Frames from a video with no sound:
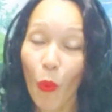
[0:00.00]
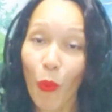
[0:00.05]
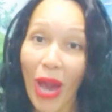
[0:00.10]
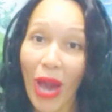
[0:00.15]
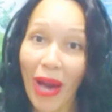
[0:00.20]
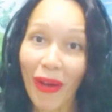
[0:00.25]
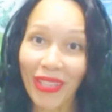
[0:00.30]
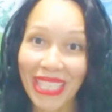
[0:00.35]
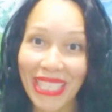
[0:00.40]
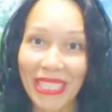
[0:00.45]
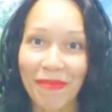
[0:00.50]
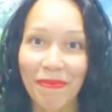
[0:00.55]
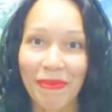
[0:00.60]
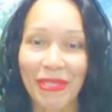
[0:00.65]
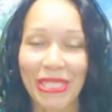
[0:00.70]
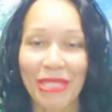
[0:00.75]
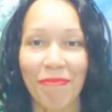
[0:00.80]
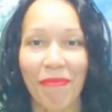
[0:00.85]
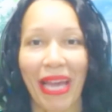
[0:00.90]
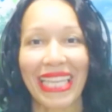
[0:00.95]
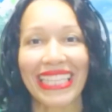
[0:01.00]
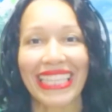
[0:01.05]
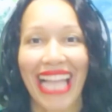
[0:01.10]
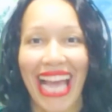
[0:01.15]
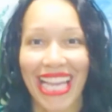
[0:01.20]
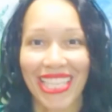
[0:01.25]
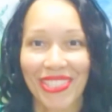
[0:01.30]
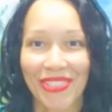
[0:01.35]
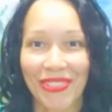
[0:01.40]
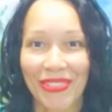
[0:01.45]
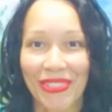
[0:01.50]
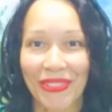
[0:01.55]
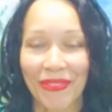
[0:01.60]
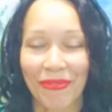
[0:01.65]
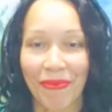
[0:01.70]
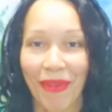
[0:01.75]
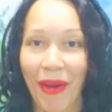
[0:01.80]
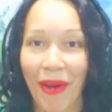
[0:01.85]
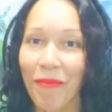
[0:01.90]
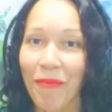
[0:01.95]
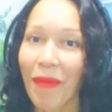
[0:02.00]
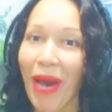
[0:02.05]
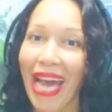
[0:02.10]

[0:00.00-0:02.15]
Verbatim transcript: Welcome to my classroom.